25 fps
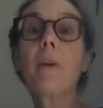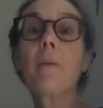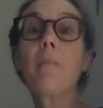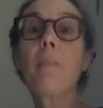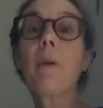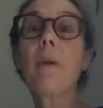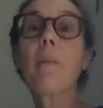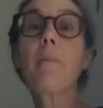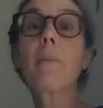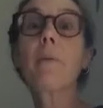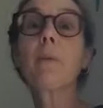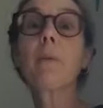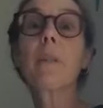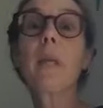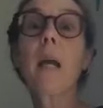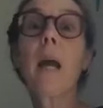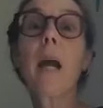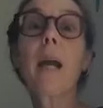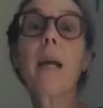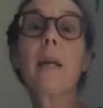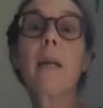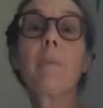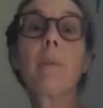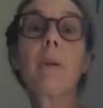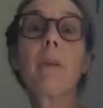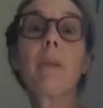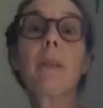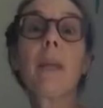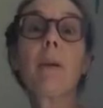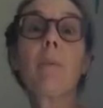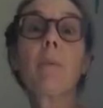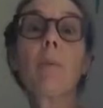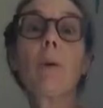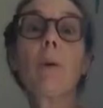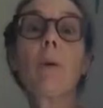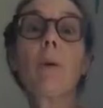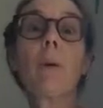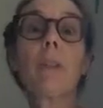People died, but they
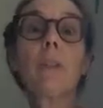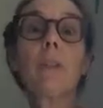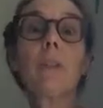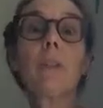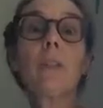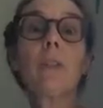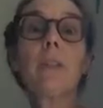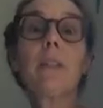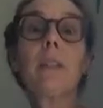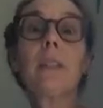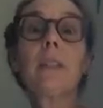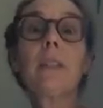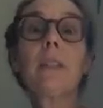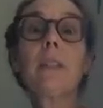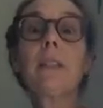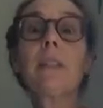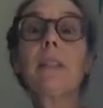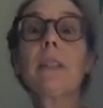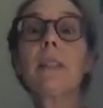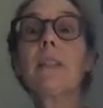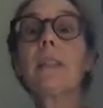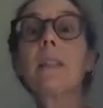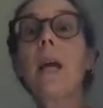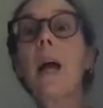were always distant.